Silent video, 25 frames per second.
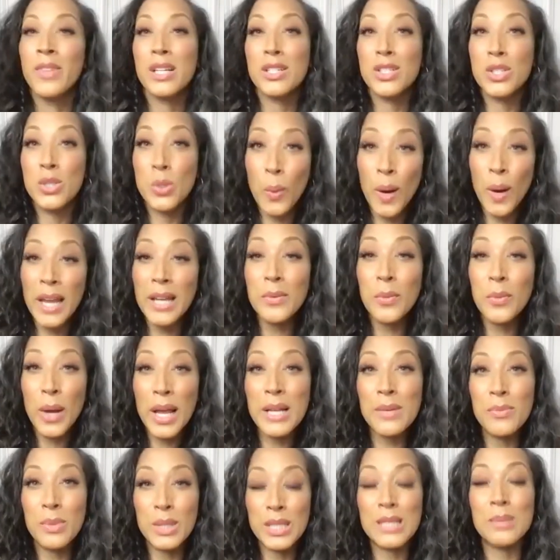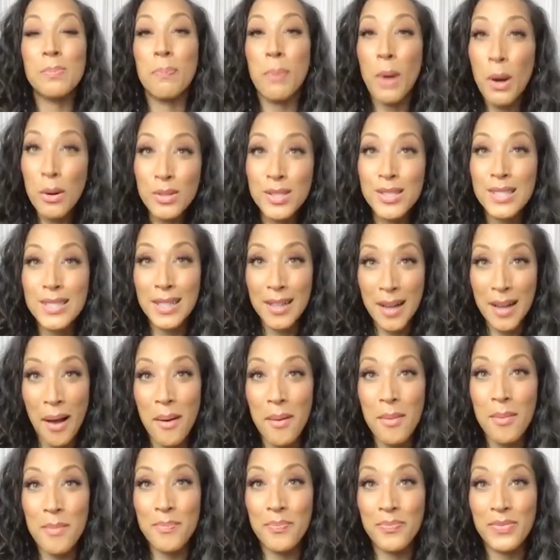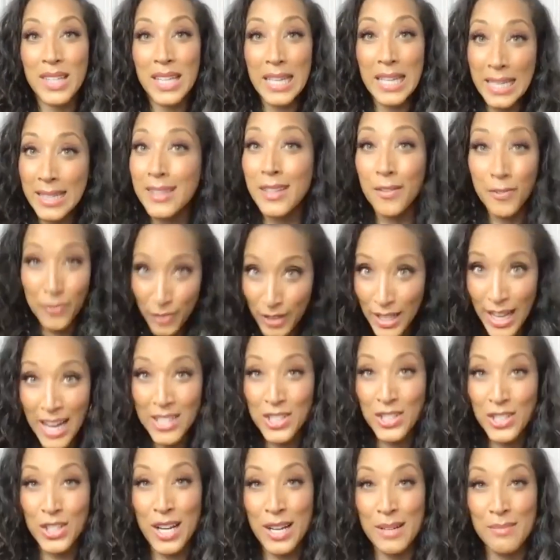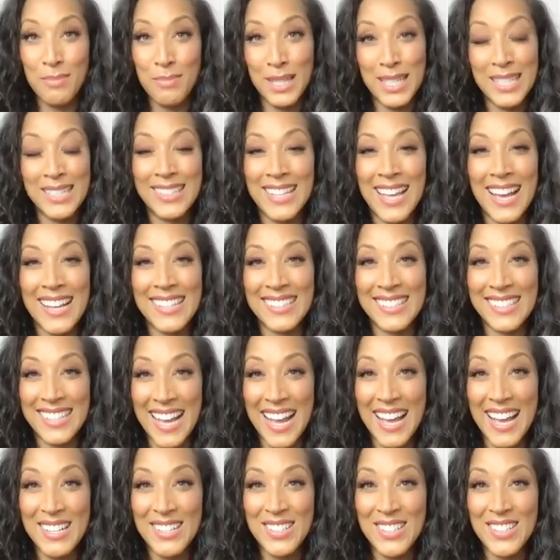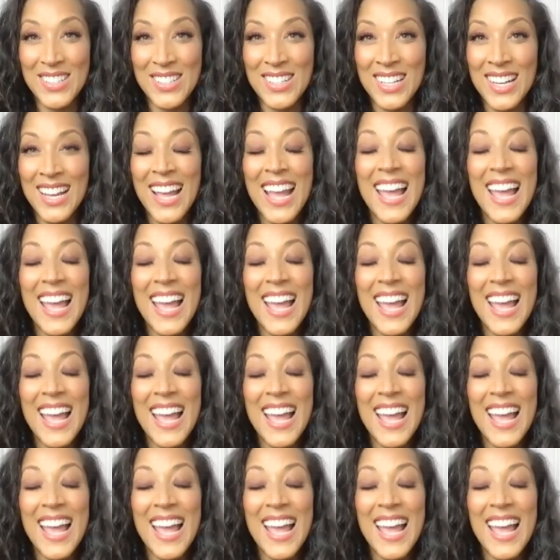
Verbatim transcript: Dwyane Wade was supposed to come in the flesh and be in that sketch.